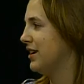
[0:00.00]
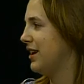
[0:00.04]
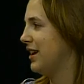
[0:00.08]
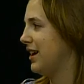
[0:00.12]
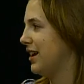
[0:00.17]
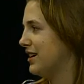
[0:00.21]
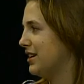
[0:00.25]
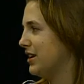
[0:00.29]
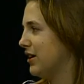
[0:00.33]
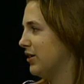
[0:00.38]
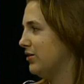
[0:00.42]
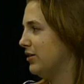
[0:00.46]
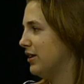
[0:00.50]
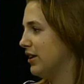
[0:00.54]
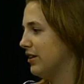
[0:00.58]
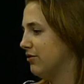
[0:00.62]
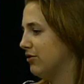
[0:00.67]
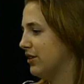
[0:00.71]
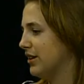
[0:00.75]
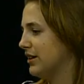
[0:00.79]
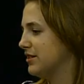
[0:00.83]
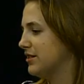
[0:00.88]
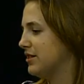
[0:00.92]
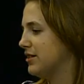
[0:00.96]
hand out
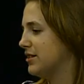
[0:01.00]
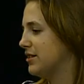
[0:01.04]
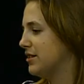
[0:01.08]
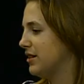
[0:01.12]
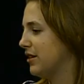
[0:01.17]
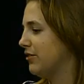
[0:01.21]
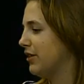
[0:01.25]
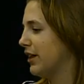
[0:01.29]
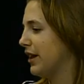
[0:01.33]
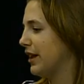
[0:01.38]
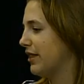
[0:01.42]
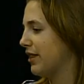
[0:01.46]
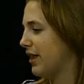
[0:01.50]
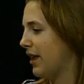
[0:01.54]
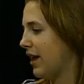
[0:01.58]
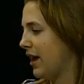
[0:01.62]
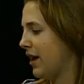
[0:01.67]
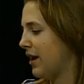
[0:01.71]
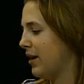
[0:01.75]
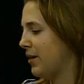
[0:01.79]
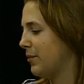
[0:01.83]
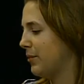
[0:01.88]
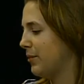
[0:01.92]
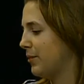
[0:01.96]
leaflets and stuff like
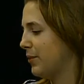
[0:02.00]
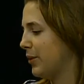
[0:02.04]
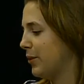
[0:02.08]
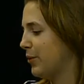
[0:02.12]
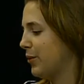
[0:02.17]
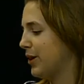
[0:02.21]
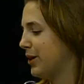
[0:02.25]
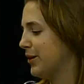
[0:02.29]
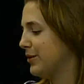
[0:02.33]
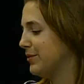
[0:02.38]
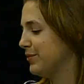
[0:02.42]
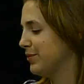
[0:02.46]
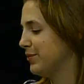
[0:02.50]
that. But we're mm.